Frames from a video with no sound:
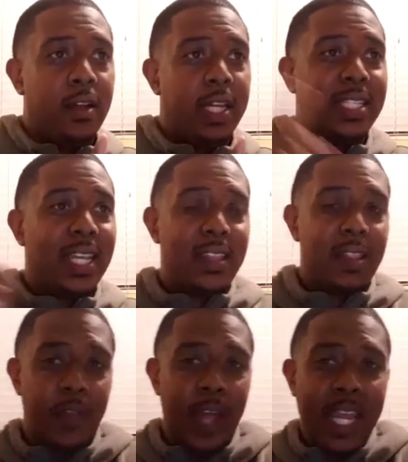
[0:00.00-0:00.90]
he said
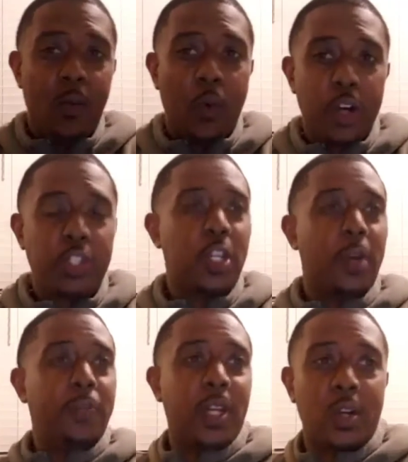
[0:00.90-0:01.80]
they
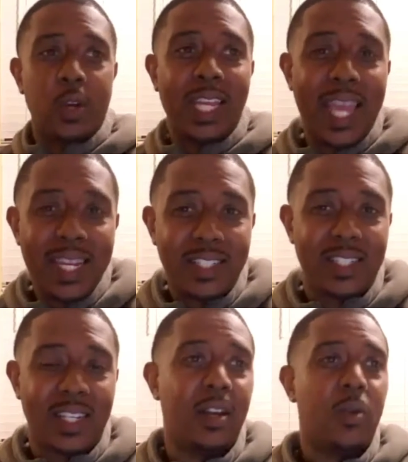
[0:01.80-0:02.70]
worship the
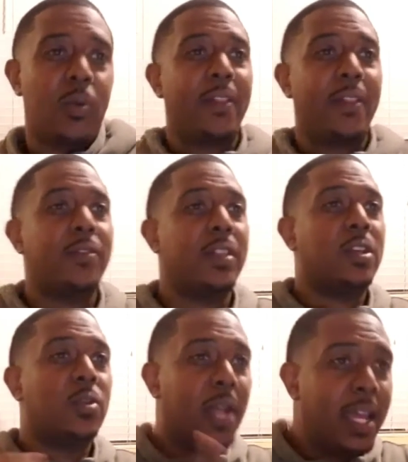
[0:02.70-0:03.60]
creation rather than the
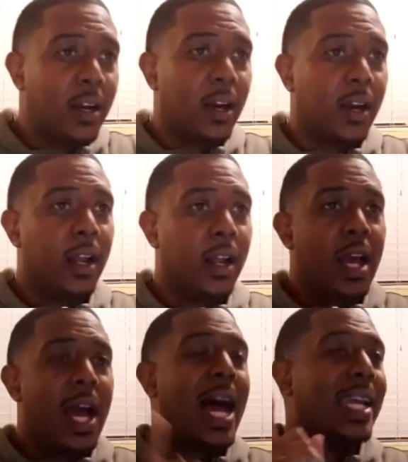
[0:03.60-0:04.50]
creator.
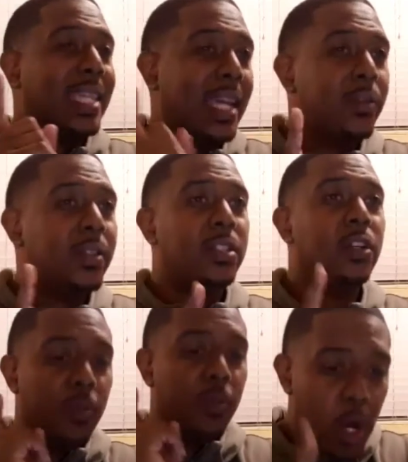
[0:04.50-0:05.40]
I guarantee
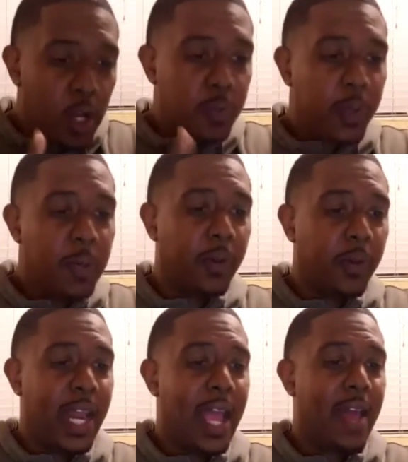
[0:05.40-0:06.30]
you, most people
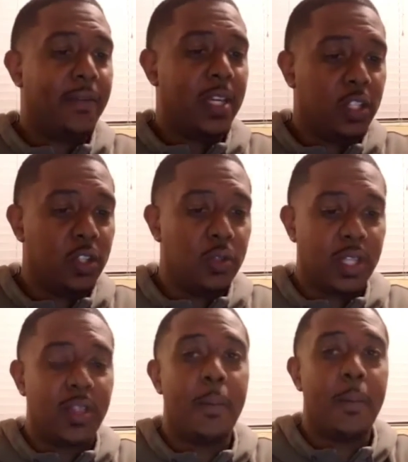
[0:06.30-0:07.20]
that have issues
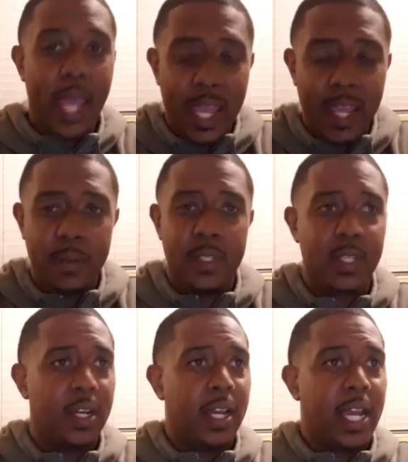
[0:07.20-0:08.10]
and they're babes
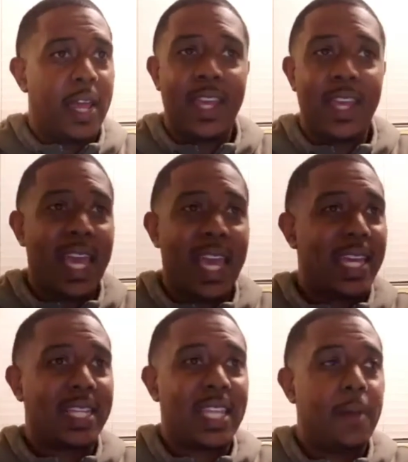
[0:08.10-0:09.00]
and they can't
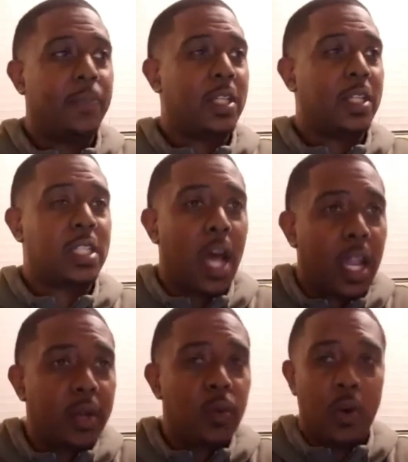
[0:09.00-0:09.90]
accept the
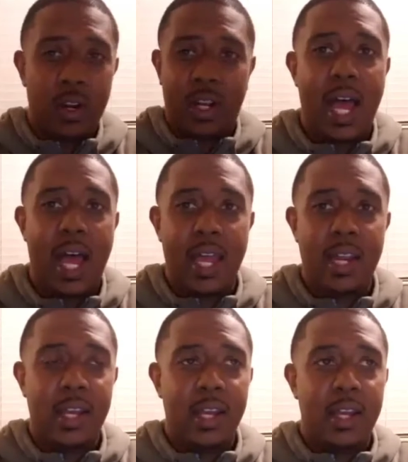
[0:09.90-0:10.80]
solid word of God
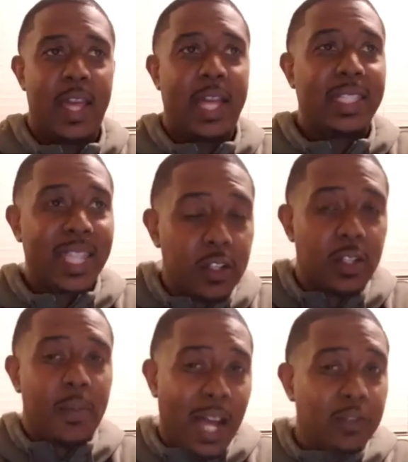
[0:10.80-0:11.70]
that tells
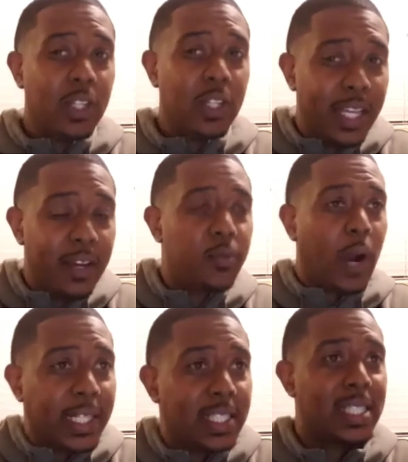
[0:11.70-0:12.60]
them how to live
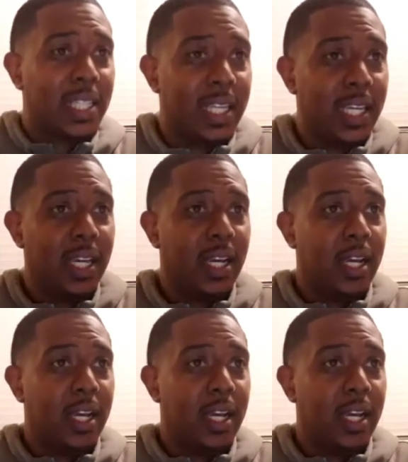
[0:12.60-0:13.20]
righteously,